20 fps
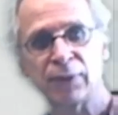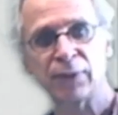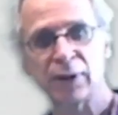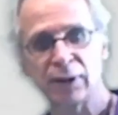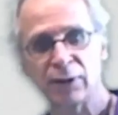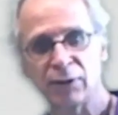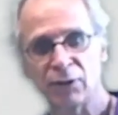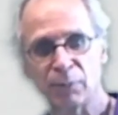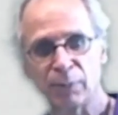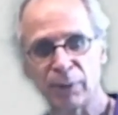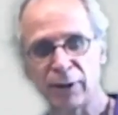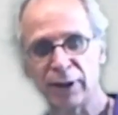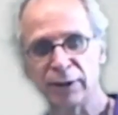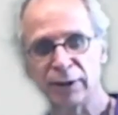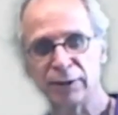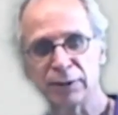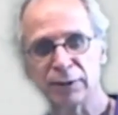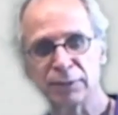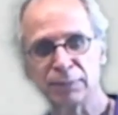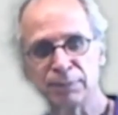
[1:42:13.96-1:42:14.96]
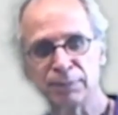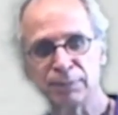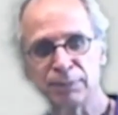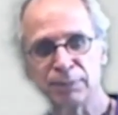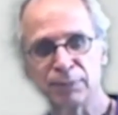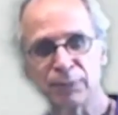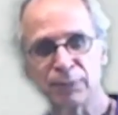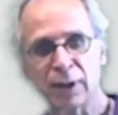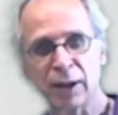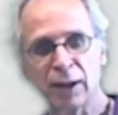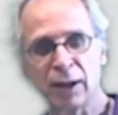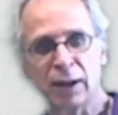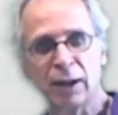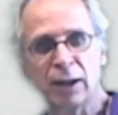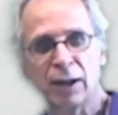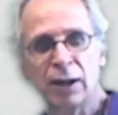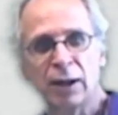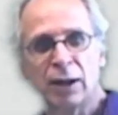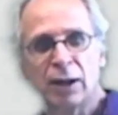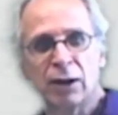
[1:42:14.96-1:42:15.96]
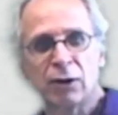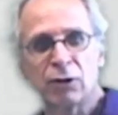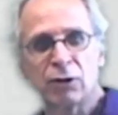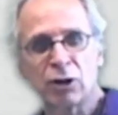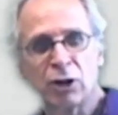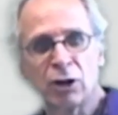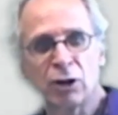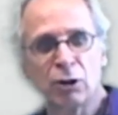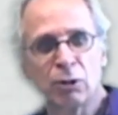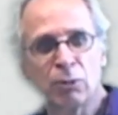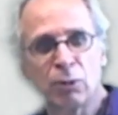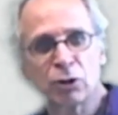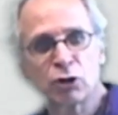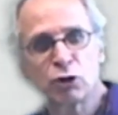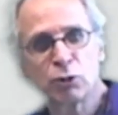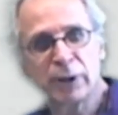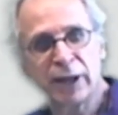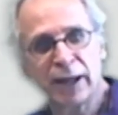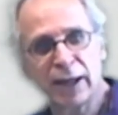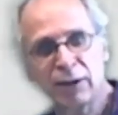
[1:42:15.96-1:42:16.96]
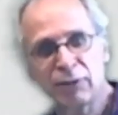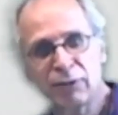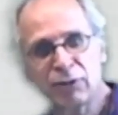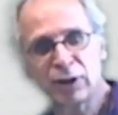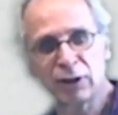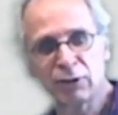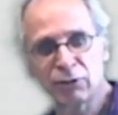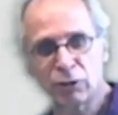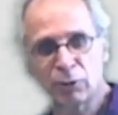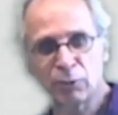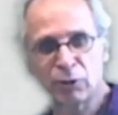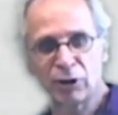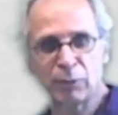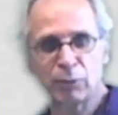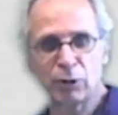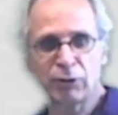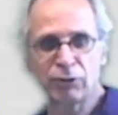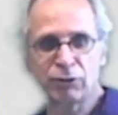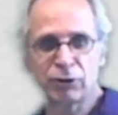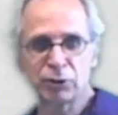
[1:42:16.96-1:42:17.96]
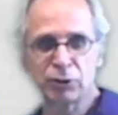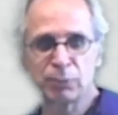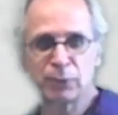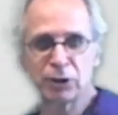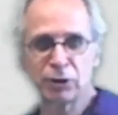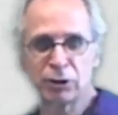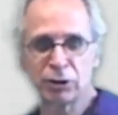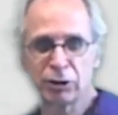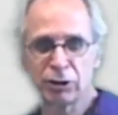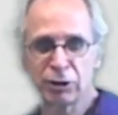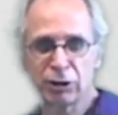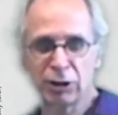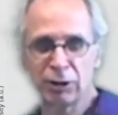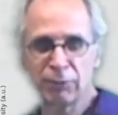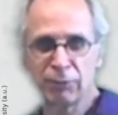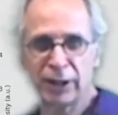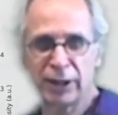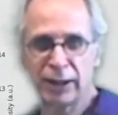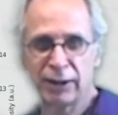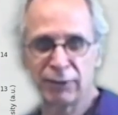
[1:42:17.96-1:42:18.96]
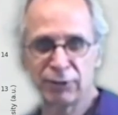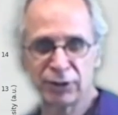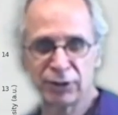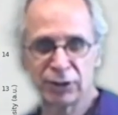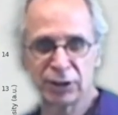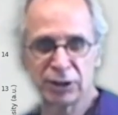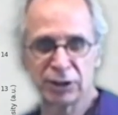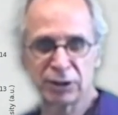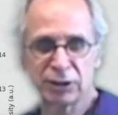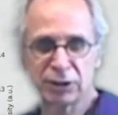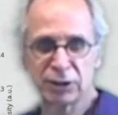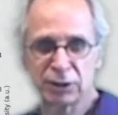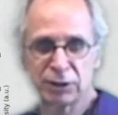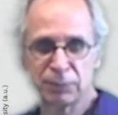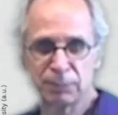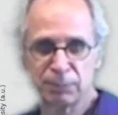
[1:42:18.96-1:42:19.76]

it's bright. So what do we have here from the amorphous material? We have this